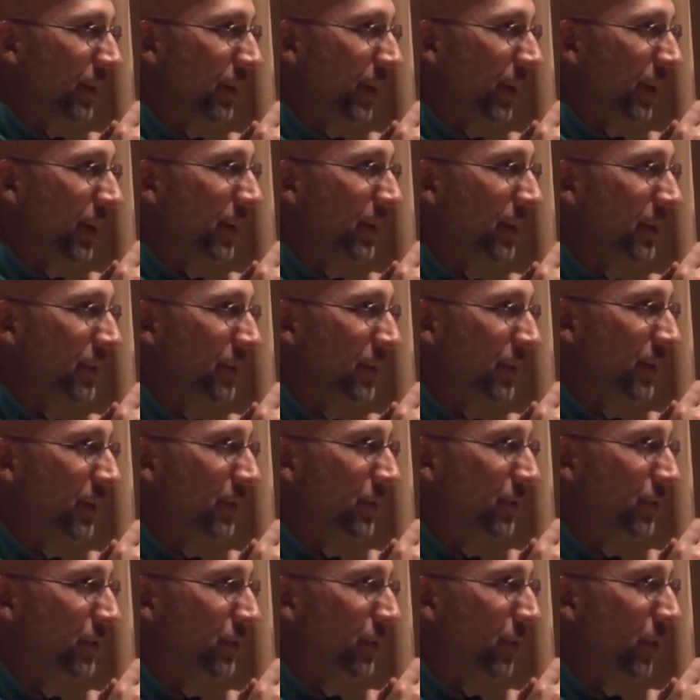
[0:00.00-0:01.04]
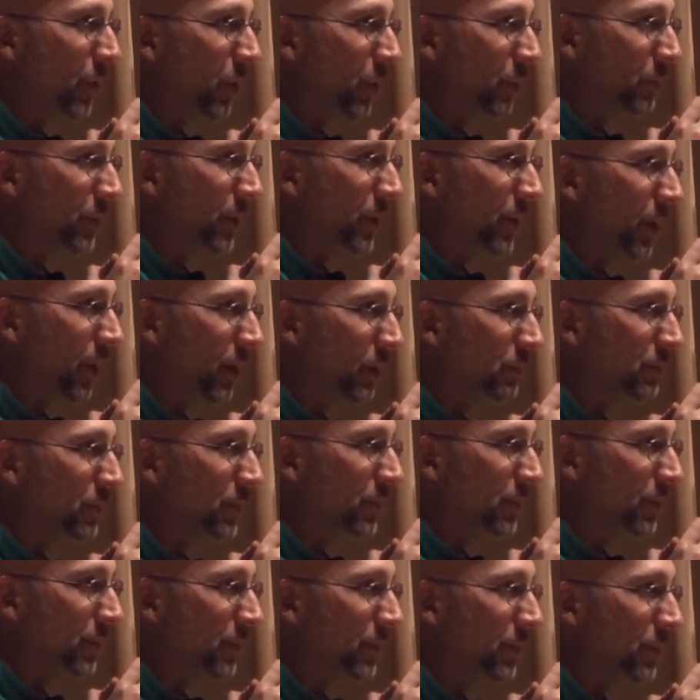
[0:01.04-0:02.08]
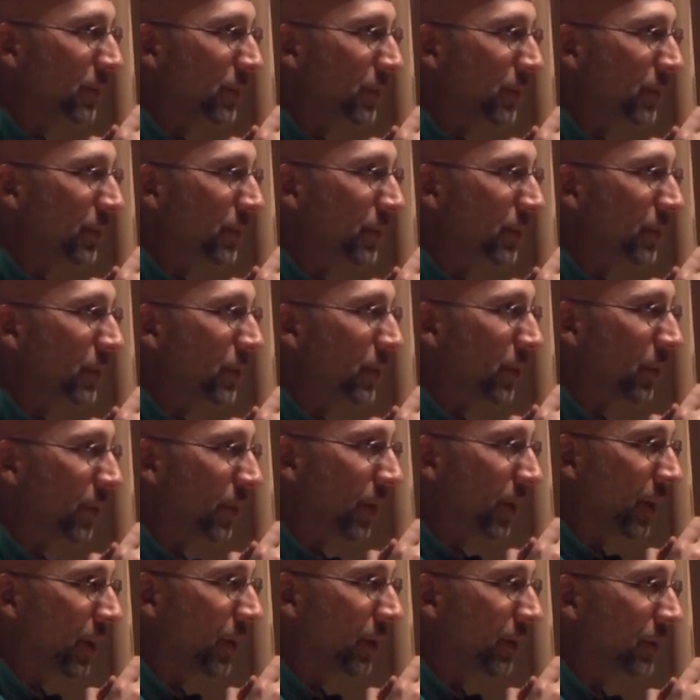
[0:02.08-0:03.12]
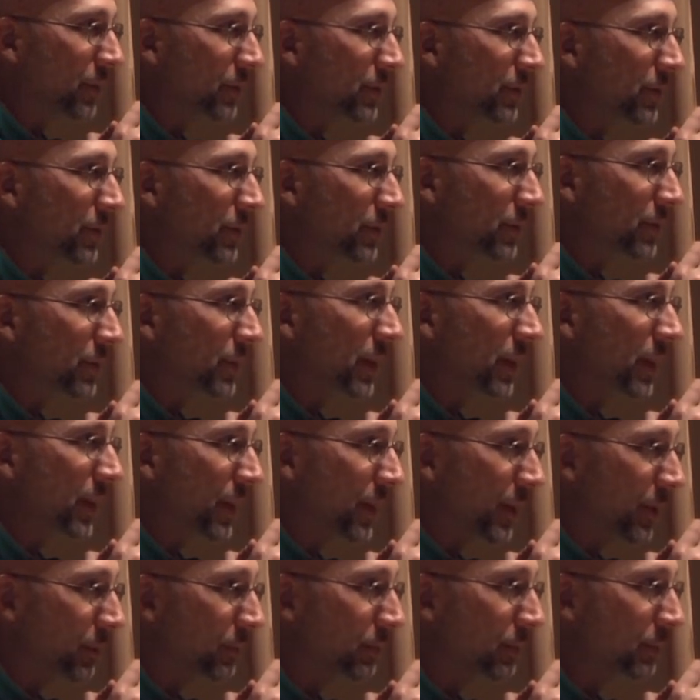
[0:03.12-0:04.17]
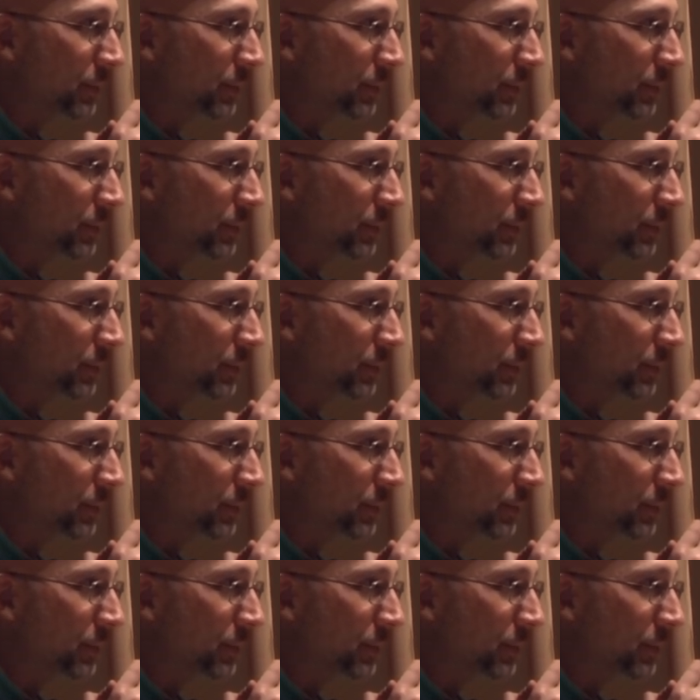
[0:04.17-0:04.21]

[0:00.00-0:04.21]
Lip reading: And continue to open up your heart to Him.